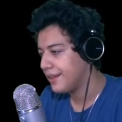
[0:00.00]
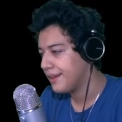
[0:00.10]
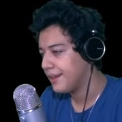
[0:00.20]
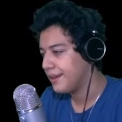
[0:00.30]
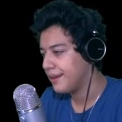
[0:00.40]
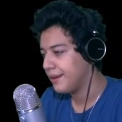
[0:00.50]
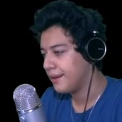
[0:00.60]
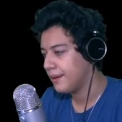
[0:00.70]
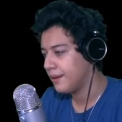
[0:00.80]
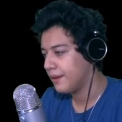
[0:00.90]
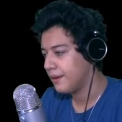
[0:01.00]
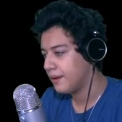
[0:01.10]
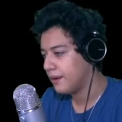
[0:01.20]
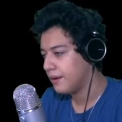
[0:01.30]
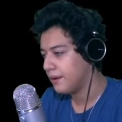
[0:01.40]

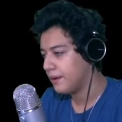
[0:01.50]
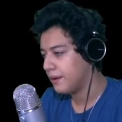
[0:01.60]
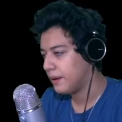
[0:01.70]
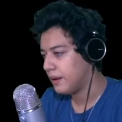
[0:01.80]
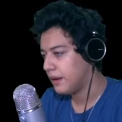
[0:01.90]
Nothing is said.